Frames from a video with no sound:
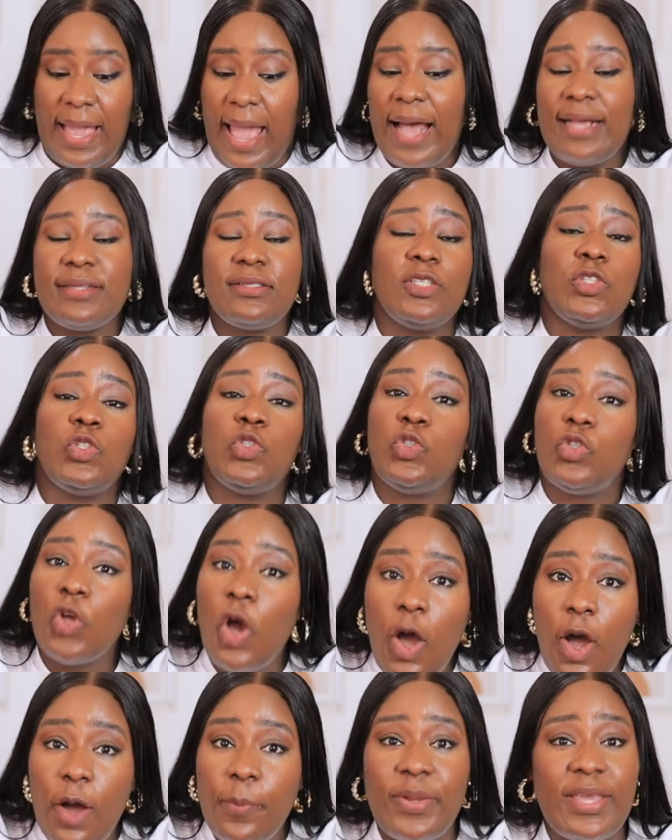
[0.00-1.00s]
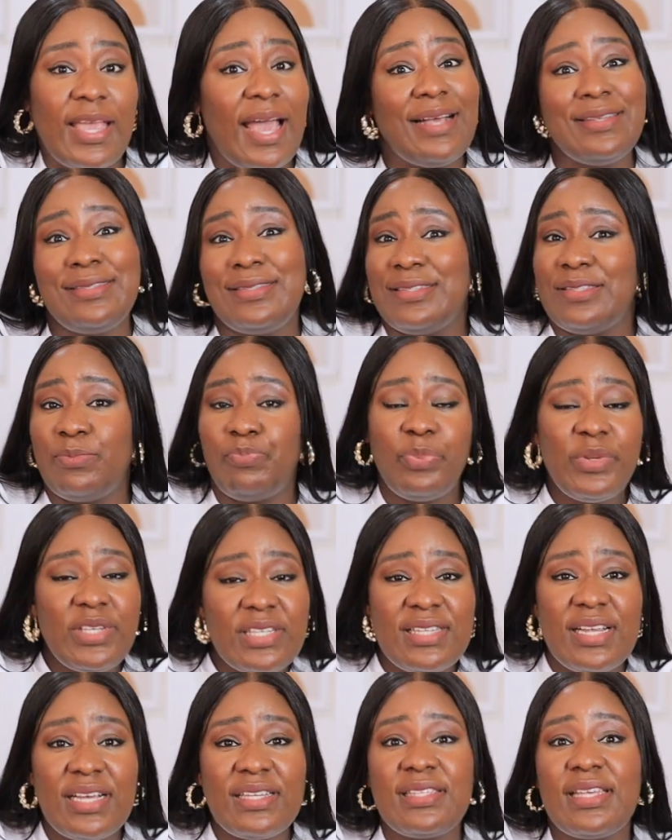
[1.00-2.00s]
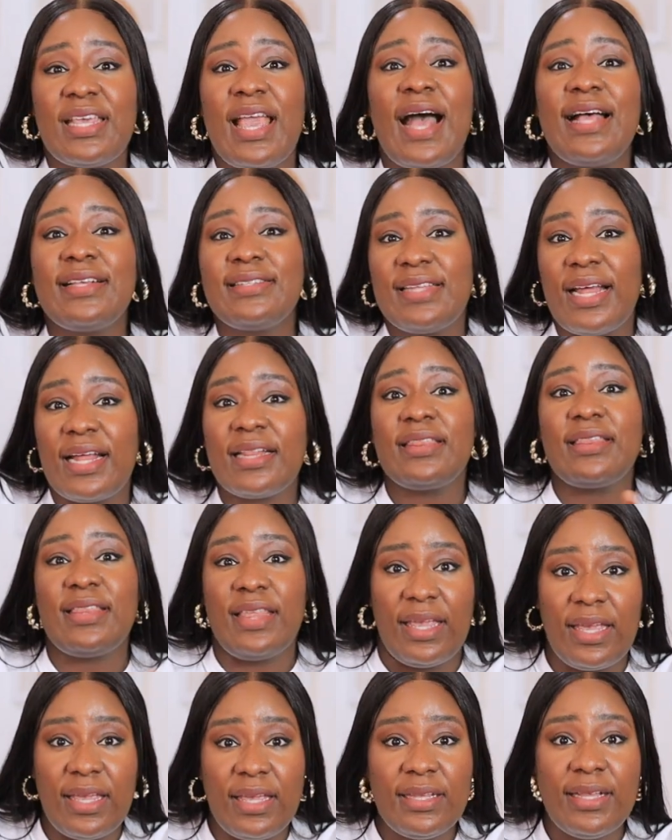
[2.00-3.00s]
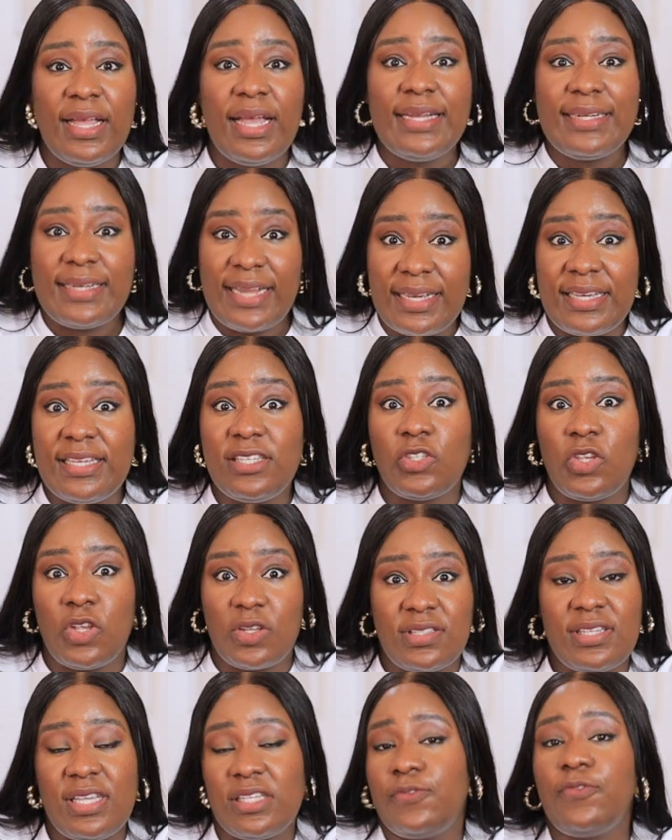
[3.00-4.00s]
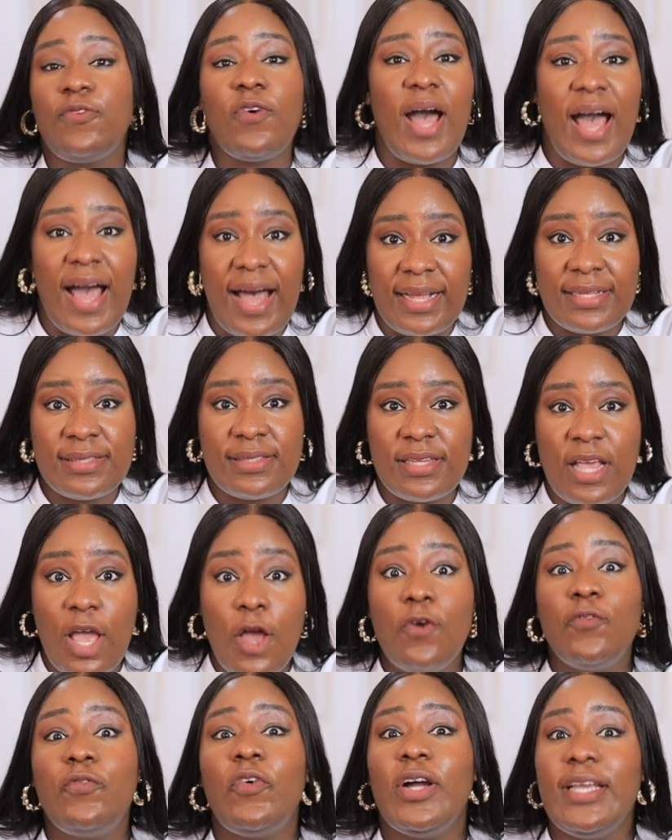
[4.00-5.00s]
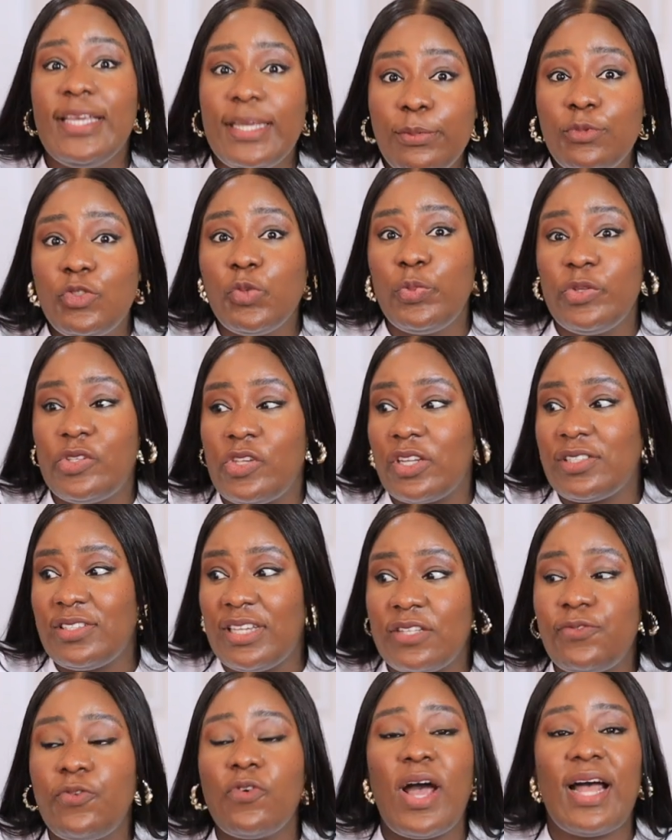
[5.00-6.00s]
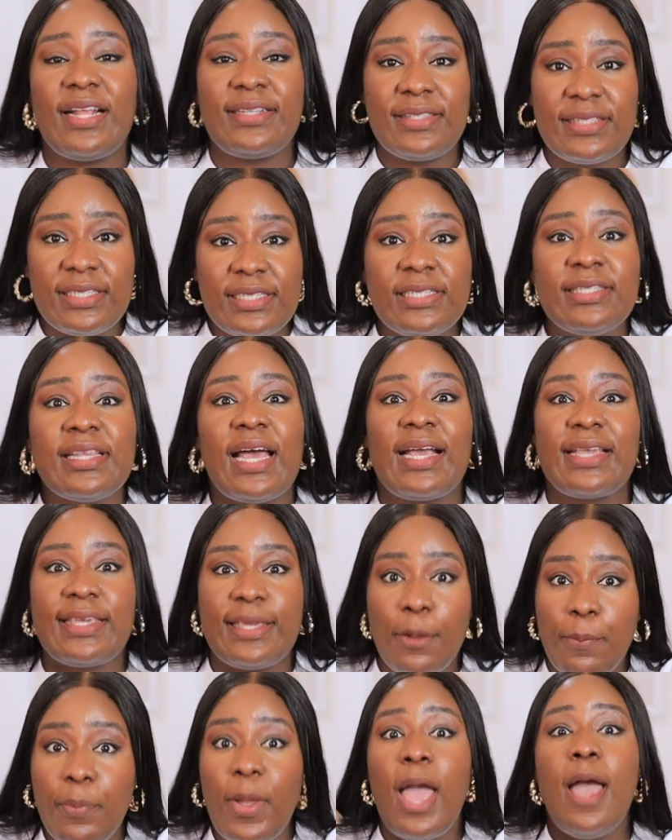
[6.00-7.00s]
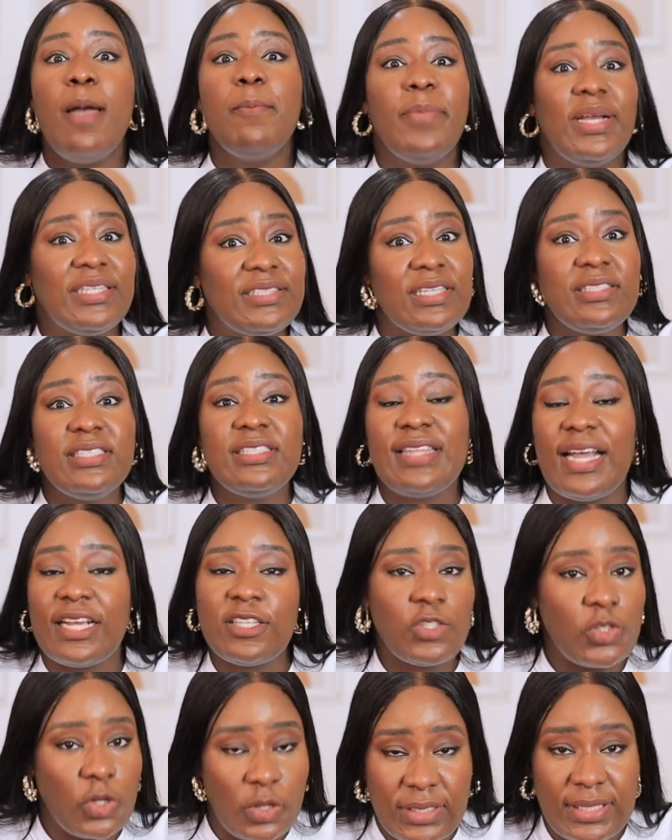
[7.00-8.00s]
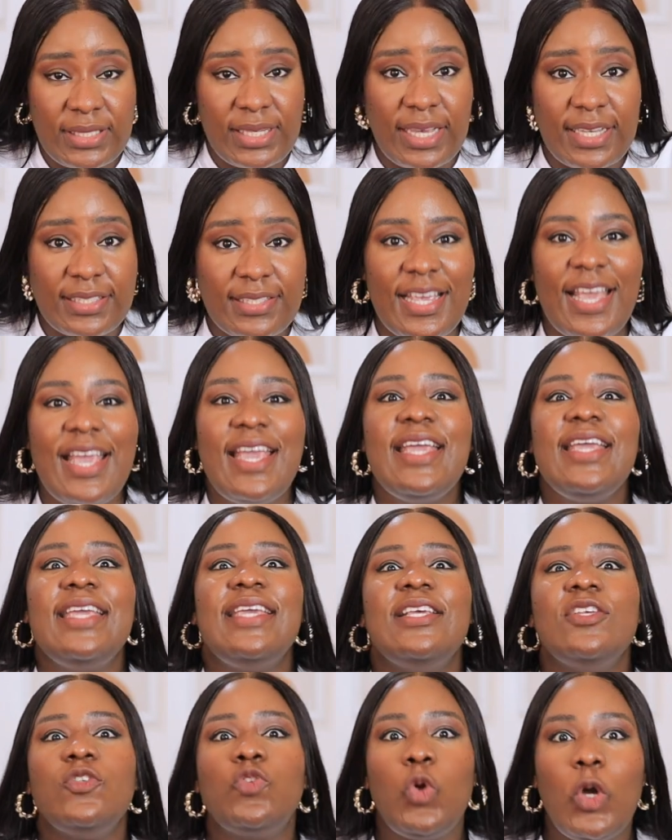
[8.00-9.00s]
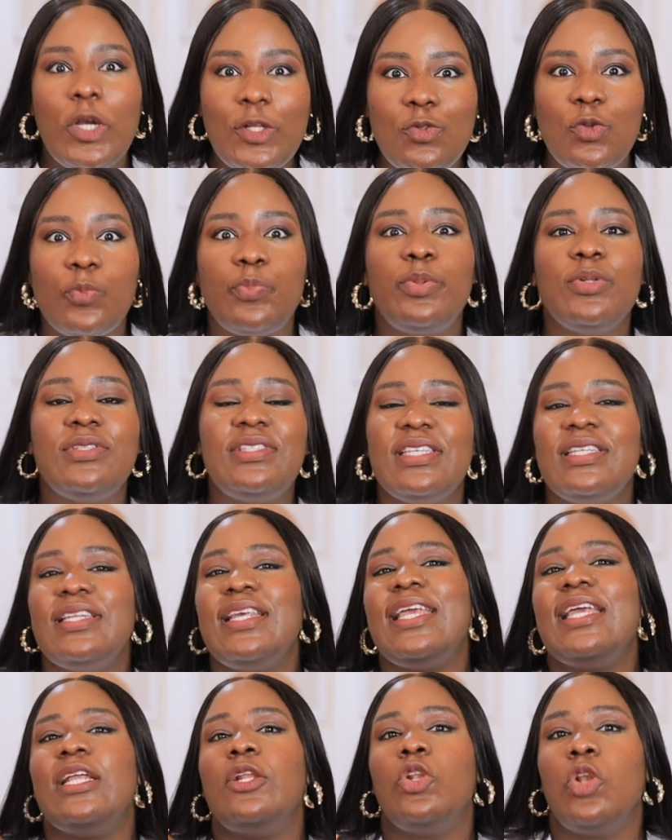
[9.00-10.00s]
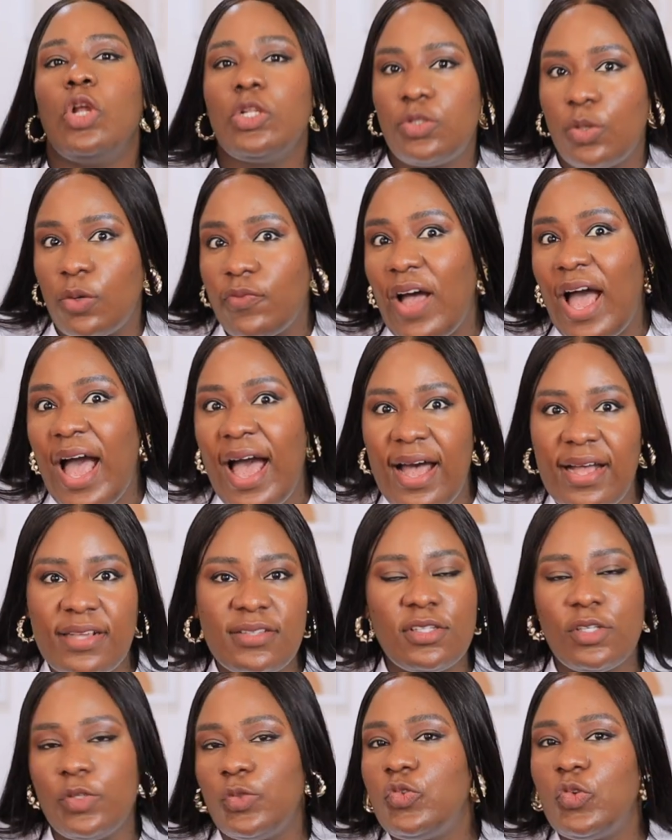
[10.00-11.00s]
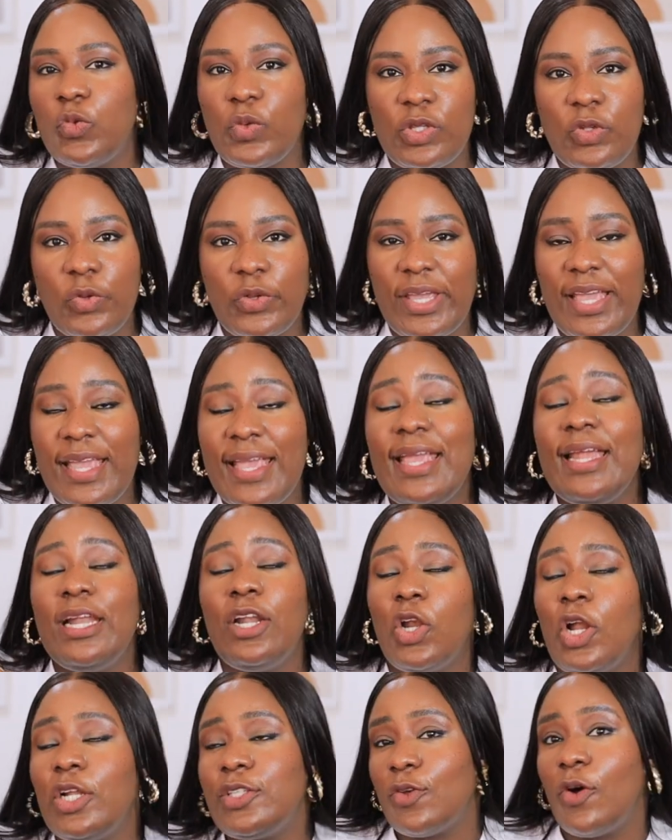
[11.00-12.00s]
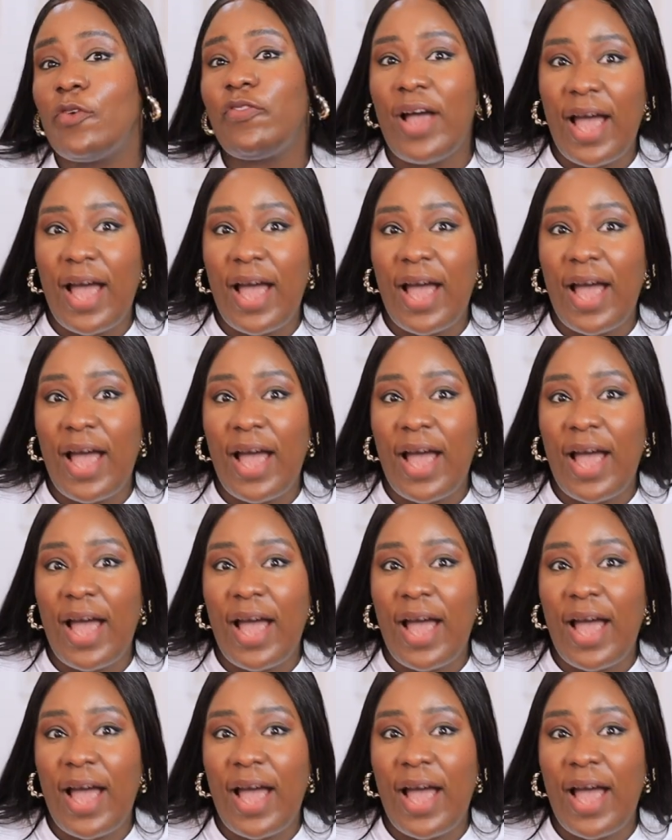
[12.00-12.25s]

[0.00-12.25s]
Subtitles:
has his job, he has his business, he has that thing that he's successful at. For him to be successful at it and keep maintaining that success, he's going to put in a lot of hours into it, okay? A lot of